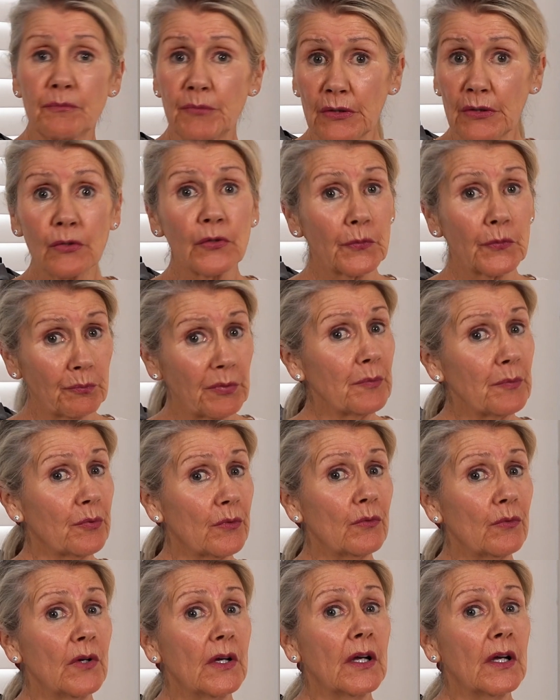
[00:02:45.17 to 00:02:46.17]
because
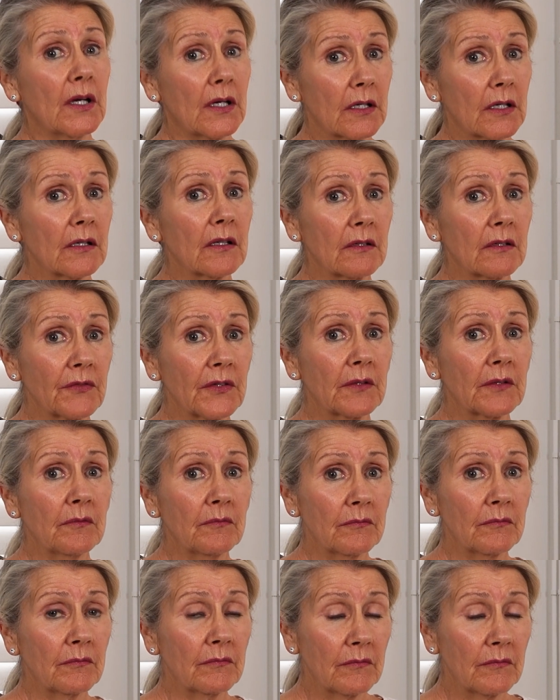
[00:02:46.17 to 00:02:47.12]
people are living